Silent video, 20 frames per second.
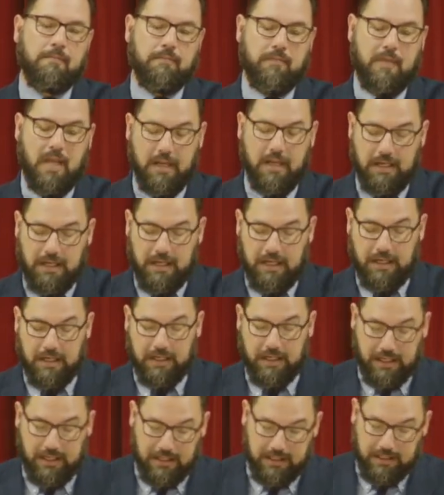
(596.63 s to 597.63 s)
That he
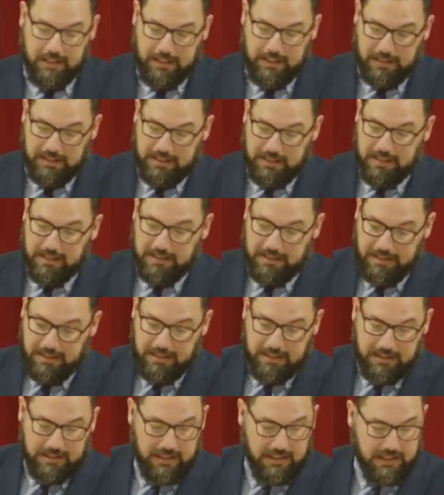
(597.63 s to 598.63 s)
he he says
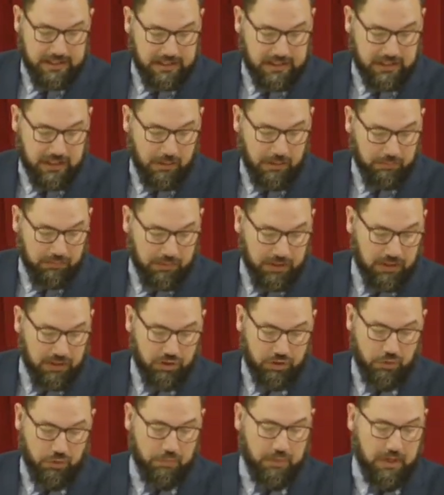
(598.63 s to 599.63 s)
this is something
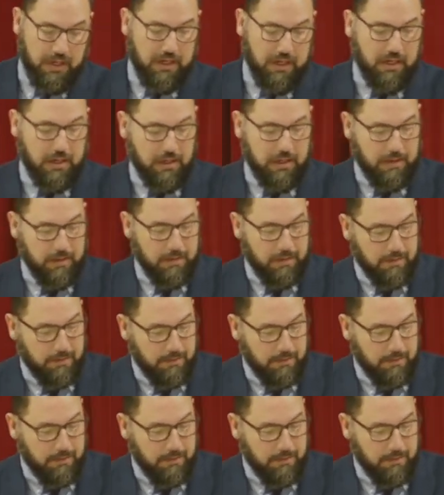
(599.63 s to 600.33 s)
to be